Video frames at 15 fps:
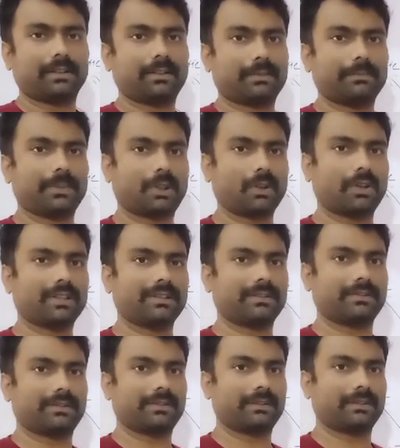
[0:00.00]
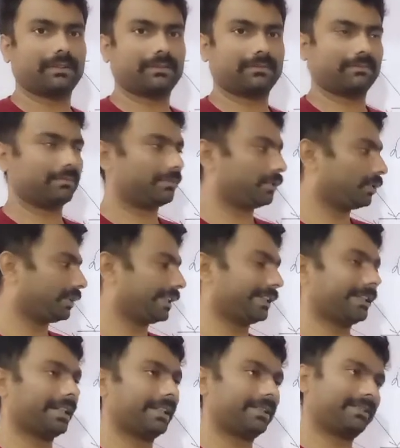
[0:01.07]
because your
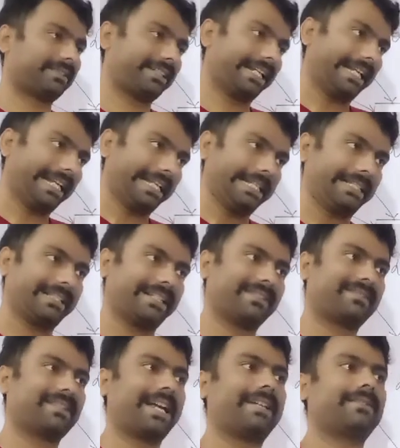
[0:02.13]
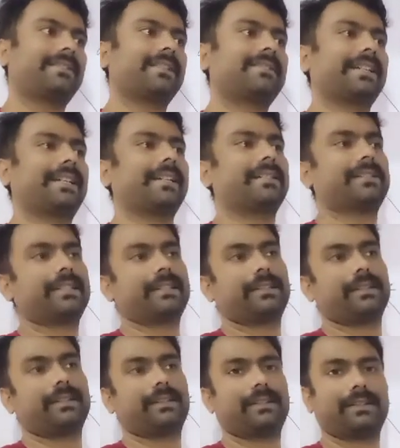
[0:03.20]
data stays inside the
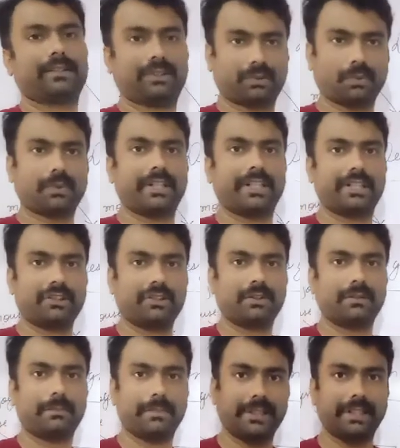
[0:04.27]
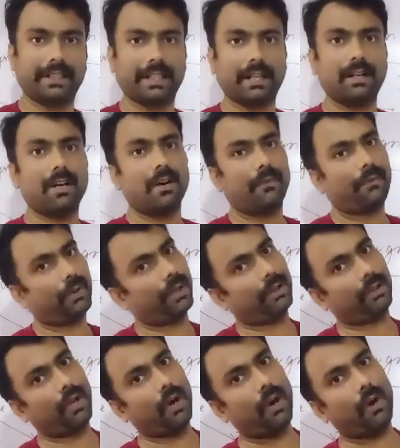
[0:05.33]
secondary storage media for a
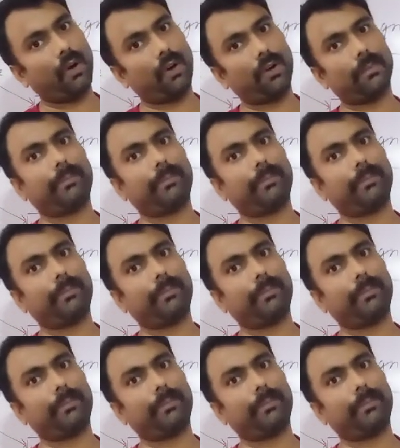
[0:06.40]
long